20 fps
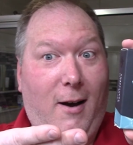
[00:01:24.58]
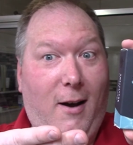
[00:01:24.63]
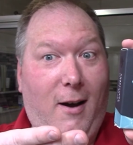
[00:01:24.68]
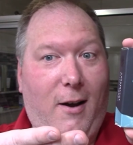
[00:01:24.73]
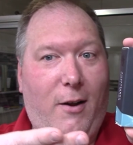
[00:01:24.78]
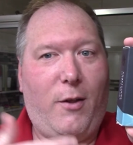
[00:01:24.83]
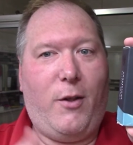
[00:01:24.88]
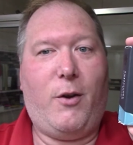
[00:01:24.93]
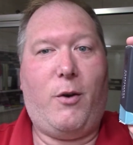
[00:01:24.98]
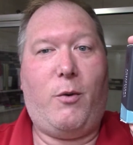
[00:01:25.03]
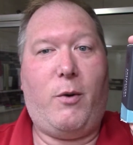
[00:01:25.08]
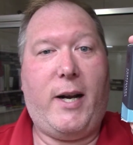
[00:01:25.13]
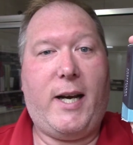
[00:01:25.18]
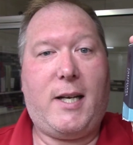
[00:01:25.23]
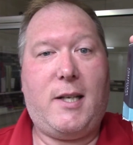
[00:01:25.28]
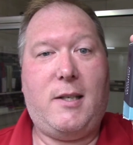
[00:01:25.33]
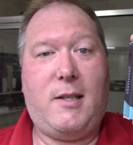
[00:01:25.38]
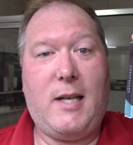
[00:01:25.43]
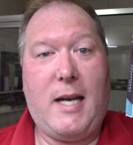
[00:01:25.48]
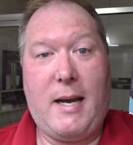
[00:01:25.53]
The
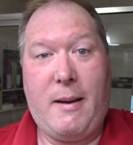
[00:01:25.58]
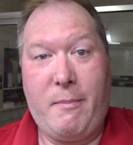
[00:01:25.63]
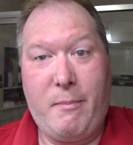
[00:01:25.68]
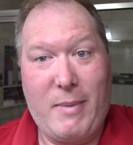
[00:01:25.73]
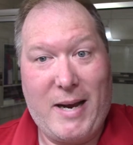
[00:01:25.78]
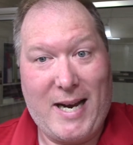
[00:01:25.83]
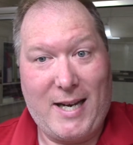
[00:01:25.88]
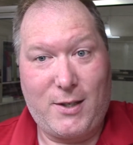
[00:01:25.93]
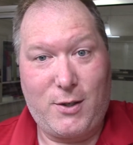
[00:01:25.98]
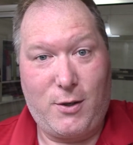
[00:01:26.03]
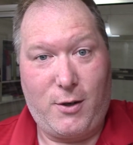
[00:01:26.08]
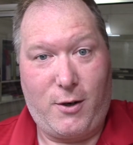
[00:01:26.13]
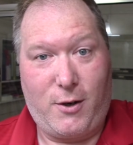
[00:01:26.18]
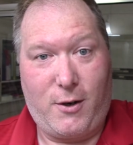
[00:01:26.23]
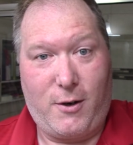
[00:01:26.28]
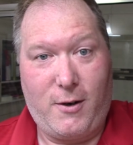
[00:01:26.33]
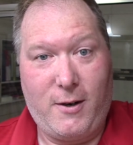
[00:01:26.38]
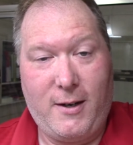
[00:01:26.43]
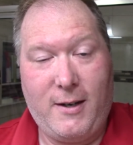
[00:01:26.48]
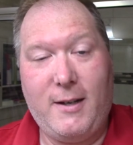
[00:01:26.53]

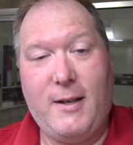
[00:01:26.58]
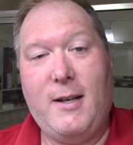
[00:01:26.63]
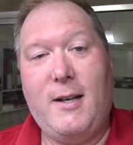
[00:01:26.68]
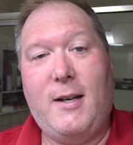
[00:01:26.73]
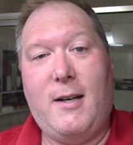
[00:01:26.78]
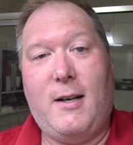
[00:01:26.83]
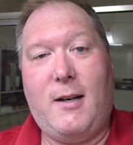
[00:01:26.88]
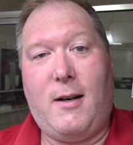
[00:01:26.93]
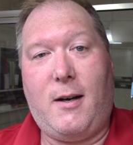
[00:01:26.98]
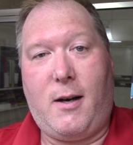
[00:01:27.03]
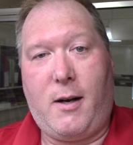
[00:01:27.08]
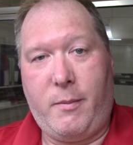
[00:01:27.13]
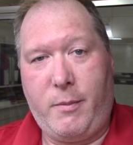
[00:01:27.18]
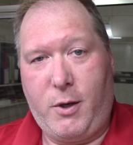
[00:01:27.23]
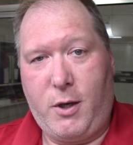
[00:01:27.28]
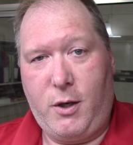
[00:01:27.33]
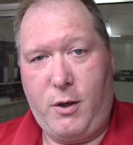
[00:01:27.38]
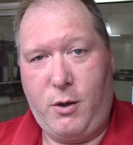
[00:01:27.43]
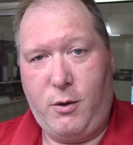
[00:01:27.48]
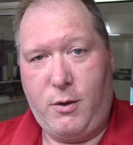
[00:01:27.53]
rexambassador. I'm
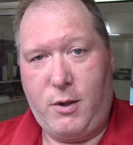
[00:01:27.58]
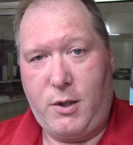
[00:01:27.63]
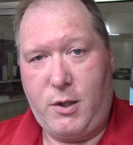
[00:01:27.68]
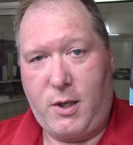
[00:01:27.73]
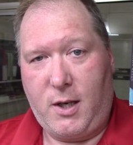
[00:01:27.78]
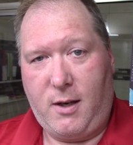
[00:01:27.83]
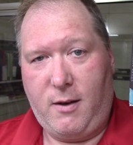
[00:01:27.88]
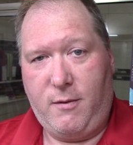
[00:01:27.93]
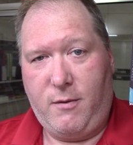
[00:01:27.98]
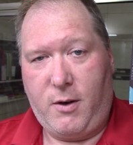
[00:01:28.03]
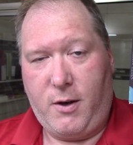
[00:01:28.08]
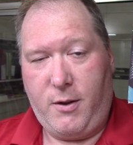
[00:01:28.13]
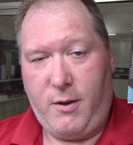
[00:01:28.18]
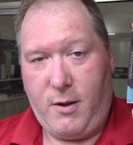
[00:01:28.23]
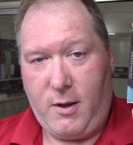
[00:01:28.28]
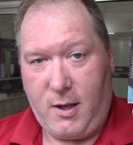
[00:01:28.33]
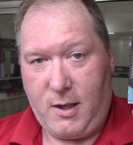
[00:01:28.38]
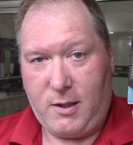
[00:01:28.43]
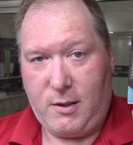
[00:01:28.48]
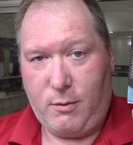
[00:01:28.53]
going to do a shave
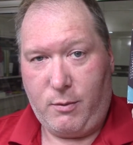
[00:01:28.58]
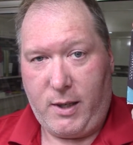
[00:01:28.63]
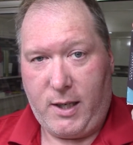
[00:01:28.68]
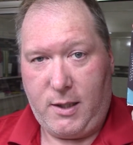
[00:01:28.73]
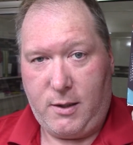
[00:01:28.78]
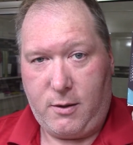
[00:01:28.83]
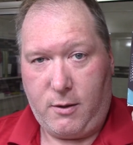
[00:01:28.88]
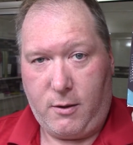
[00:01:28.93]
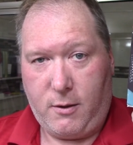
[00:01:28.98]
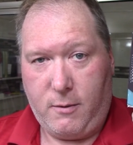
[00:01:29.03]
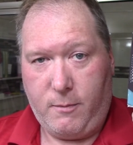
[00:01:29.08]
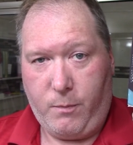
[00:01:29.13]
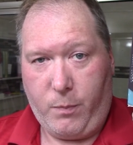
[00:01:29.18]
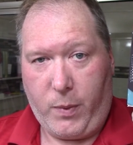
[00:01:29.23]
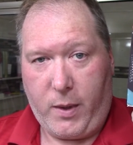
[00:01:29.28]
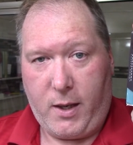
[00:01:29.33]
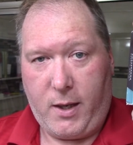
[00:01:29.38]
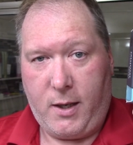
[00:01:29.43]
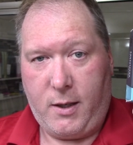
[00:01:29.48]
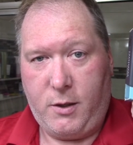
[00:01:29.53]
on this razor,
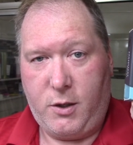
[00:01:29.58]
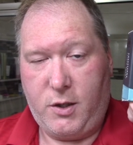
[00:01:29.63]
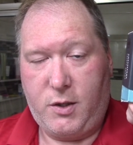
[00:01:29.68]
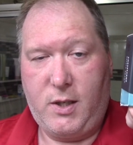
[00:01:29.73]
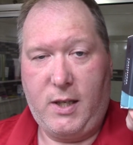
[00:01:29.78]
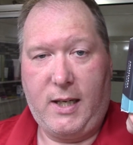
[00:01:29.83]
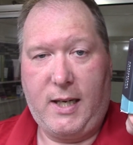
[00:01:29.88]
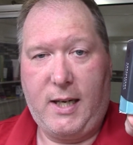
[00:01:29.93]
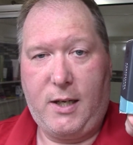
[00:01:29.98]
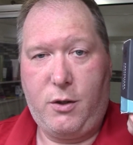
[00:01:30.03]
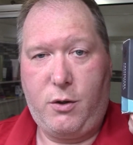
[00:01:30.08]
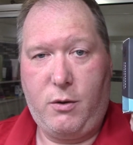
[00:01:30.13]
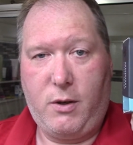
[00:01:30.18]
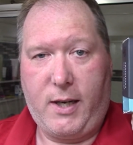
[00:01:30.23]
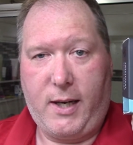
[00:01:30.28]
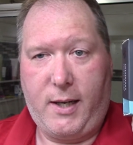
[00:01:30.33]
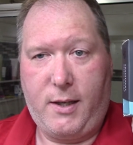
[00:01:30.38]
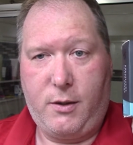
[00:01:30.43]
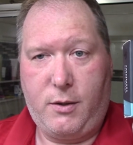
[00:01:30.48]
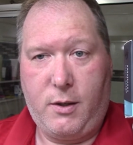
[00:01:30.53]
and just in case you
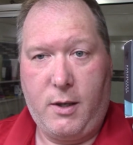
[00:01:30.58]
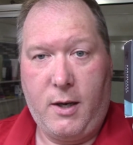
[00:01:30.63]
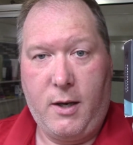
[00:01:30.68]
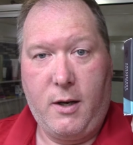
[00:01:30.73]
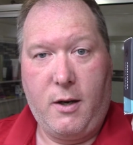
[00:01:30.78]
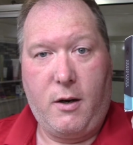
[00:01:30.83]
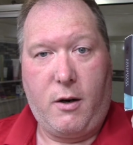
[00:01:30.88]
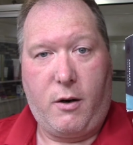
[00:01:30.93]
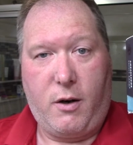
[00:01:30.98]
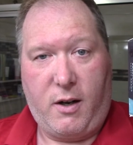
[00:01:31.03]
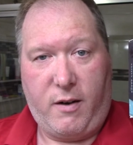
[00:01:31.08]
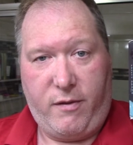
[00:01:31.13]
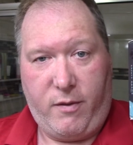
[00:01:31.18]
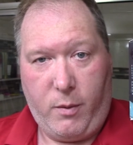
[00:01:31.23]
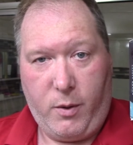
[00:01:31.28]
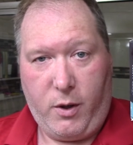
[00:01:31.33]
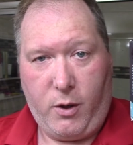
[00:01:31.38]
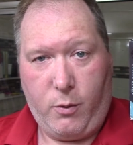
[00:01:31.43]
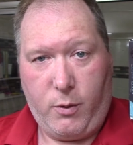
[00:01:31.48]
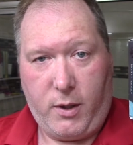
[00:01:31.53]
guys are not
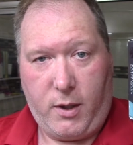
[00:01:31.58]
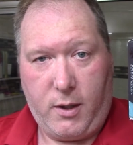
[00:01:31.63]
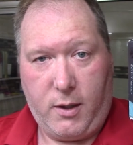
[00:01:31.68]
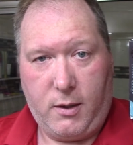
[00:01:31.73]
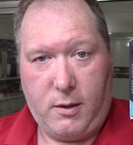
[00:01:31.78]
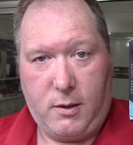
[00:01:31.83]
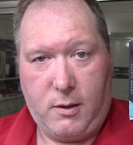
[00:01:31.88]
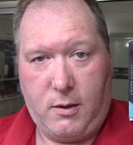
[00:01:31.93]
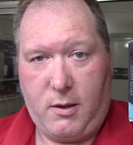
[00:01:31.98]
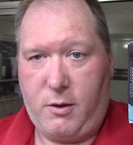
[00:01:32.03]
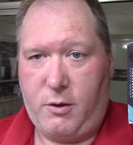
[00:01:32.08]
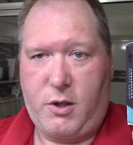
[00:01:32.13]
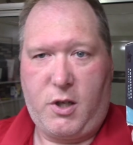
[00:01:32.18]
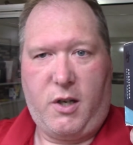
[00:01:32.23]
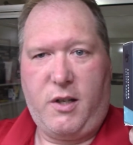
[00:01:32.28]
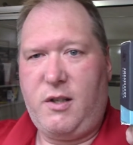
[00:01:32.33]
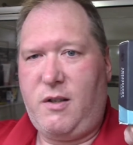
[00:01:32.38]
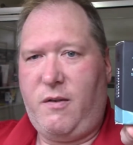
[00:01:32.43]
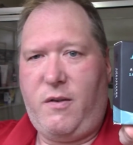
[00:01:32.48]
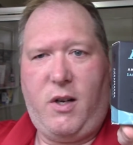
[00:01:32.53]
familiar with this, there's
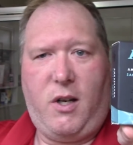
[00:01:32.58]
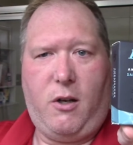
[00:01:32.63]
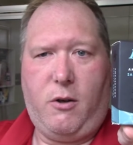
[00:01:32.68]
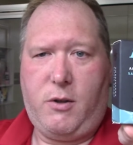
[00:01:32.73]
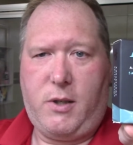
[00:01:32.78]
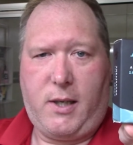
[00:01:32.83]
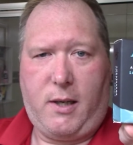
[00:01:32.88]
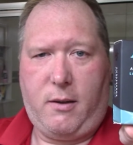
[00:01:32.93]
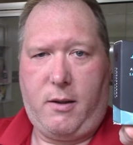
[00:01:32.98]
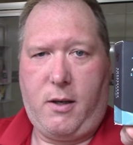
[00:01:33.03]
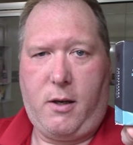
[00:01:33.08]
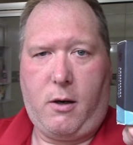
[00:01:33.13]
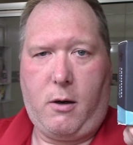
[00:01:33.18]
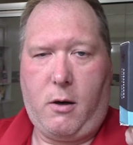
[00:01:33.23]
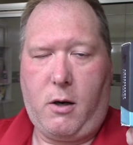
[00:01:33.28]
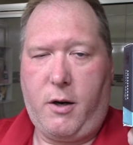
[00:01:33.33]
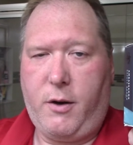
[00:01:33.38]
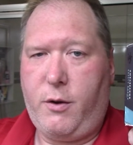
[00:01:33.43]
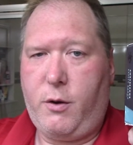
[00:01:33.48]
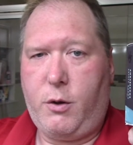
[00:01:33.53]
tons of videos out
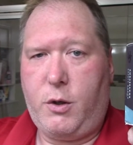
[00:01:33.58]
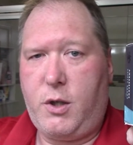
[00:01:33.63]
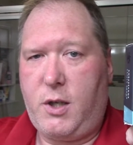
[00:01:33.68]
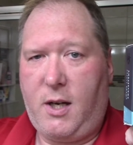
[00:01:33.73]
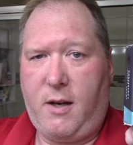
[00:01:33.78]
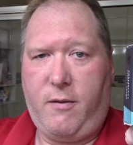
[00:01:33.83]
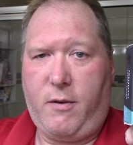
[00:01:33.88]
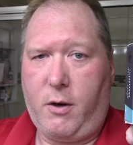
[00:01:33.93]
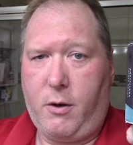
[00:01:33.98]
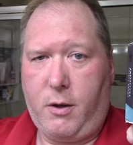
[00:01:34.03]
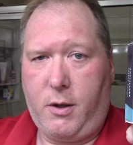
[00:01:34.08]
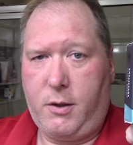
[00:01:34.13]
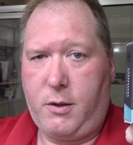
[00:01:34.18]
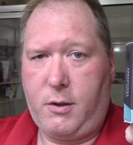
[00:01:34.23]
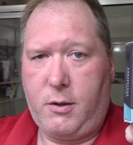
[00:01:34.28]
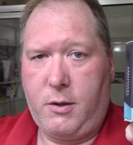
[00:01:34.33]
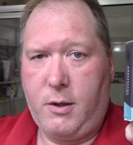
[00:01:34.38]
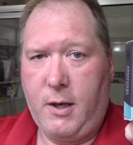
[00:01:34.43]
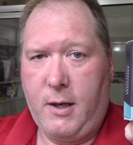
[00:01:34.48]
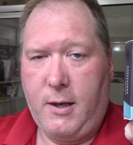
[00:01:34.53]
there. Other shave
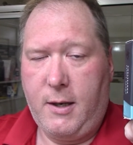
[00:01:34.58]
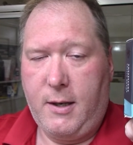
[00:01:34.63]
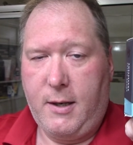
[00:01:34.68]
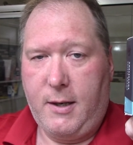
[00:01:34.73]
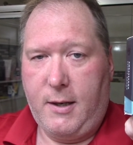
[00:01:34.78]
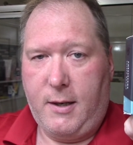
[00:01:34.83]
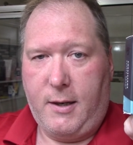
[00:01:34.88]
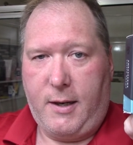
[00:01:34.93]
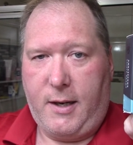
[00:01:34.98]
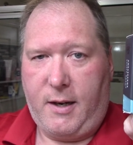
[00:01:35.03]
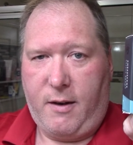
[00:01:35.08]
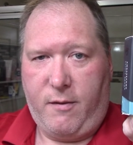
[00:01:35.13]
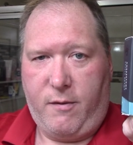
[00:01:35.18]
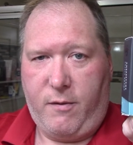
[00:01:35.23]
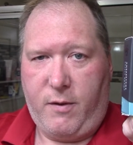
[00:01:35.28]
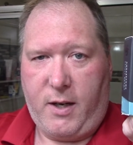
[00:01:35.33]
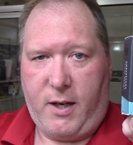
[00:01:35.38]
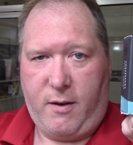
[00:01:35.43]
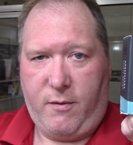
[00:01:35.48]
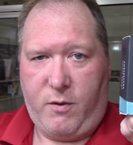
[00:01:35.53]
artists
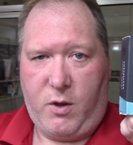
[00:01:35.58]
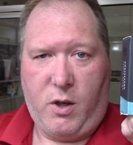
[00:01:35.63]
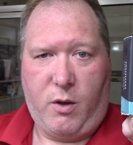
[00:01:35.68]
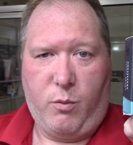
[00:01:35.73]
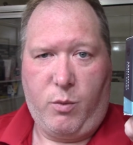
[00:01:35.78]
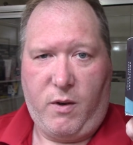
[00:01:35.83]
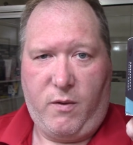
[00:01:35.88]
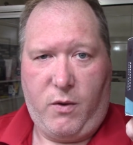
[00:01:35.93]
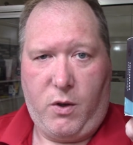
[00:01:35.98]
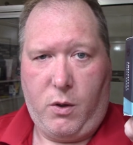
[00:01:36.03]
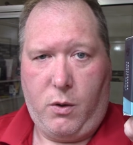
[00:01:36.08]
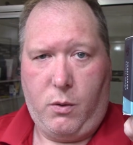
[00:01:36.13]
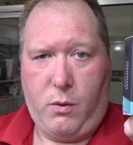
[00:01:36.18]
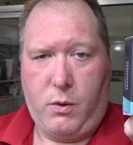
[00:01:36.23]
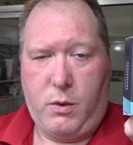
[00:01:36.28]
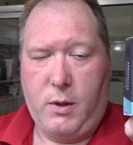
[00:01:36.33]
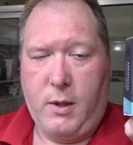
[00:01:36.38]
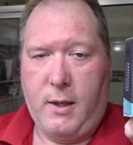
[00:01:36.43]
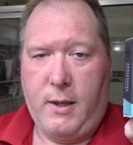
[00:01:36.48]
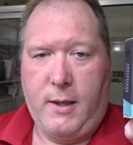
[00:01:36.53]
have done
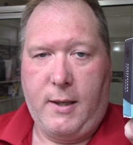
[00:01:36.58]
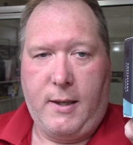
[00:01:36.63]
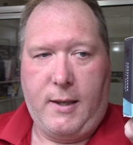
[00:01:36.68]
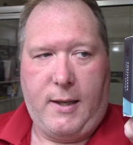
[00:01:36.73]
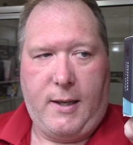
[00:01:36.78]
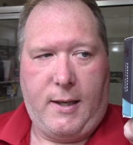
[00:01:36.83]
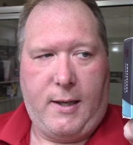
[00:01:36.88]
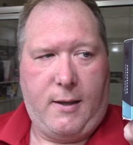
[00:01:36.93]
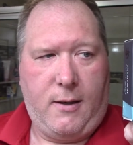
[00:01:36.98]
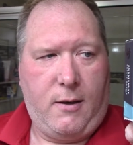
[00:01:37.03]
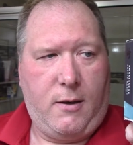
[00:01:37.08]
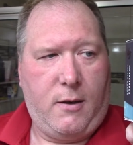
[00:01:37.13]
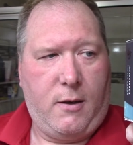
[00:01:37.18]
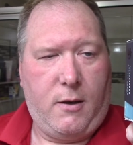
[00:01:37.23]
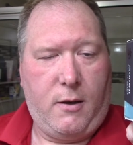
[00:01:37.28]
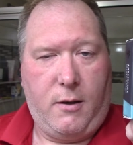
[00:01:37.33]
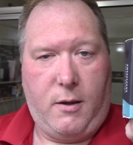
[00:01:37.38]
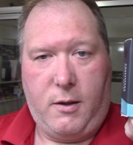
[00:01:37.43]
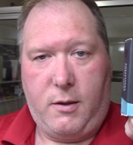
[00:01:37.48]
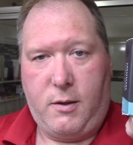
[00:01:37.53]
reviews, and
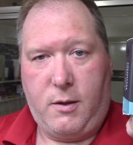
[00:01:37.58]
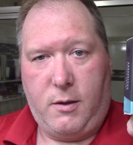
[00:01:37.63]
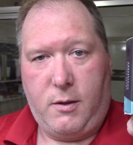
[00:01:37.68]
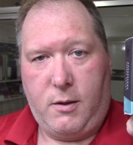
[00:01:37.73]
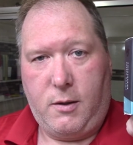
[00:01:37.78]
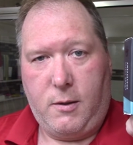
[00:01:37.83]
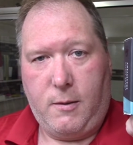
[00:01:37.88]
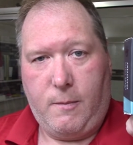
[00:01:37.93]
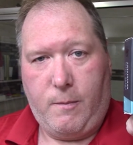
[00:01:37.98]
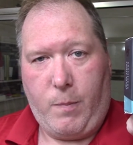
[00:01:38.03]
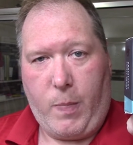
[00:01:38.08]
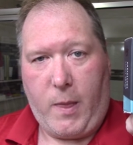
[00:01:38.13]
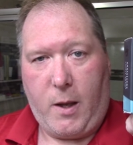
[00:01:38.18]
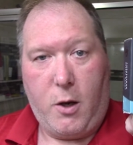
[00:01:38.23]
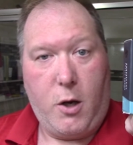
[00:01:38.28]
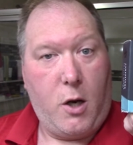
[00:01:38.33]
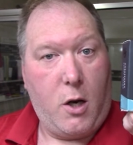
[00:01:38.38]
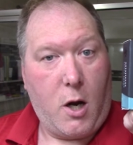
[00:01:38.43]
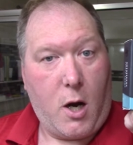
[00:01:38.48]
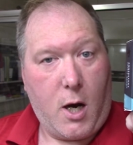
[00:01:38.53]
this is
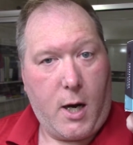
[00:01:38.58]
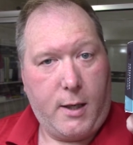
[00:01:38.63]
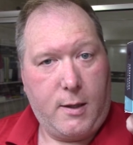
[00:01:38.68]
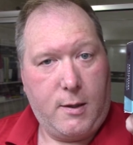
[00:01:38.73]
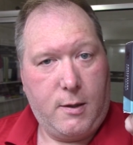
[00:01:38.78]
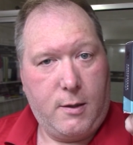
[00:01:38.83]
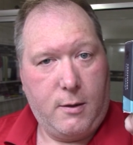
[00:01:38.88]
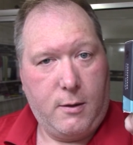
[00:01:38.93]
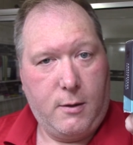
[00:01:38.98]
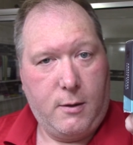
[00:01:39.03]
not